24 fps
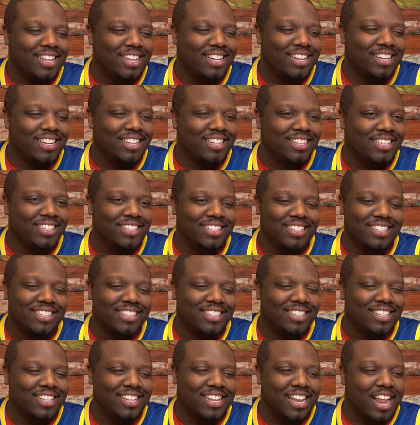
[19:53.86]

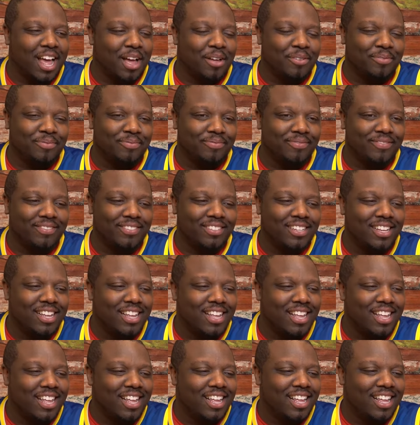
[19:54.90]

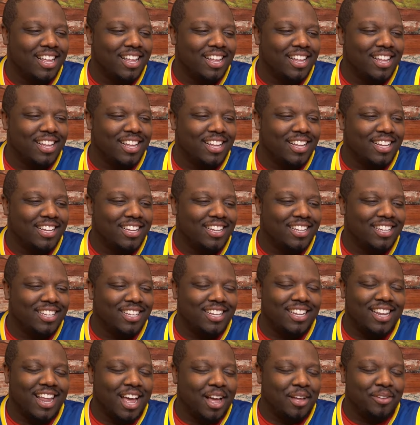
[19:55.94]

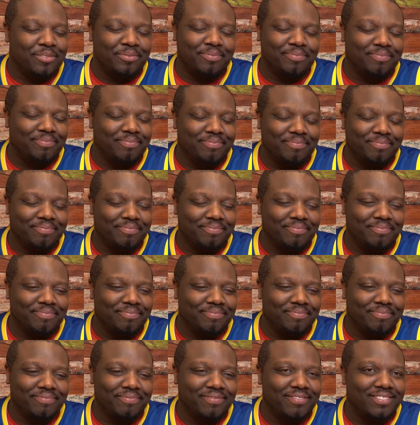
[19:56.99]

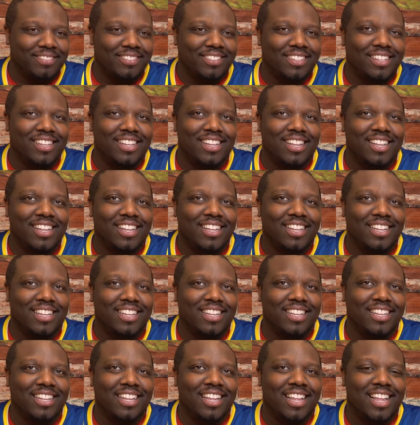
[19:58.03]

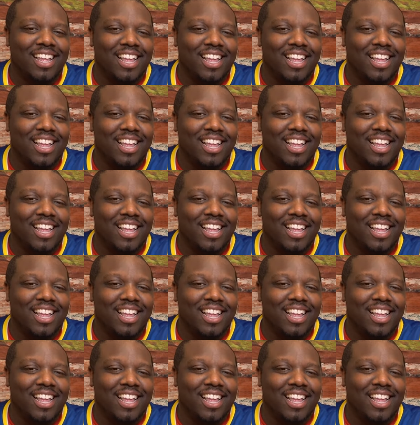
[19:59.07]
(silent)